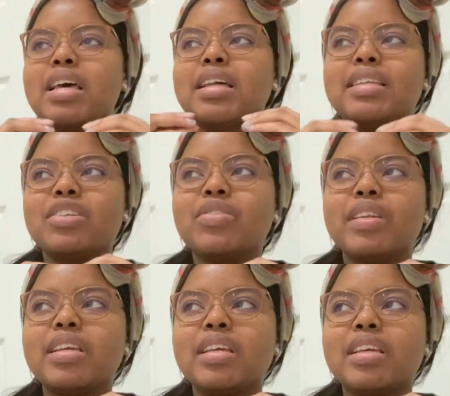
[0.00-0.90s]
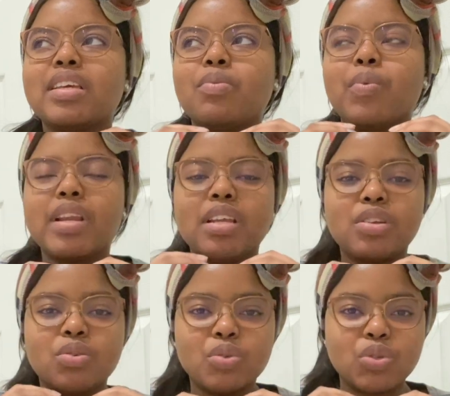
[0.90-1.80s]
Literally, we need
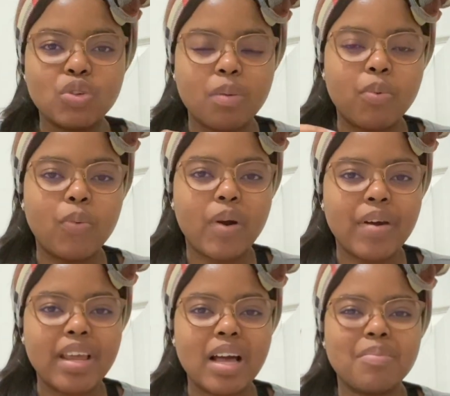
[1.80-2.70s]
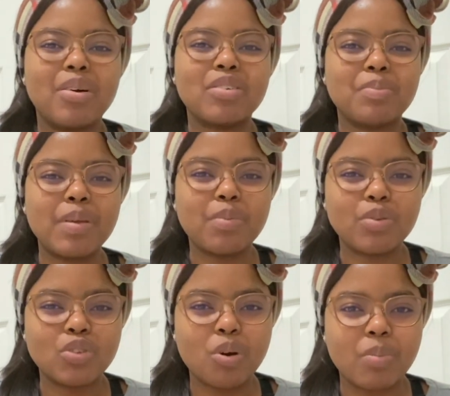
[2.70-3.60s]
to stop worrying about
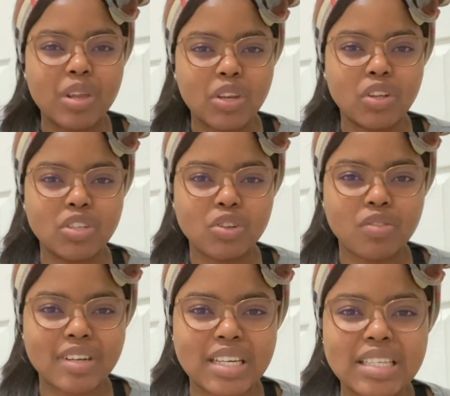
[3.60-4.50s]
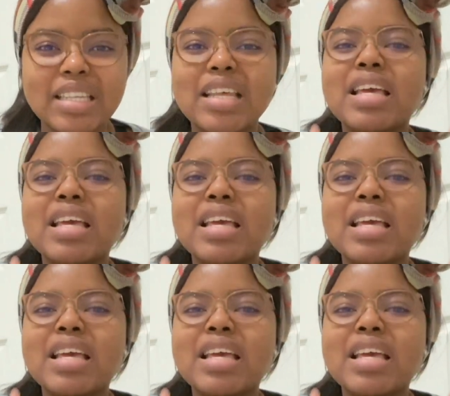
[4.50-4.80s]
people's opinions over us.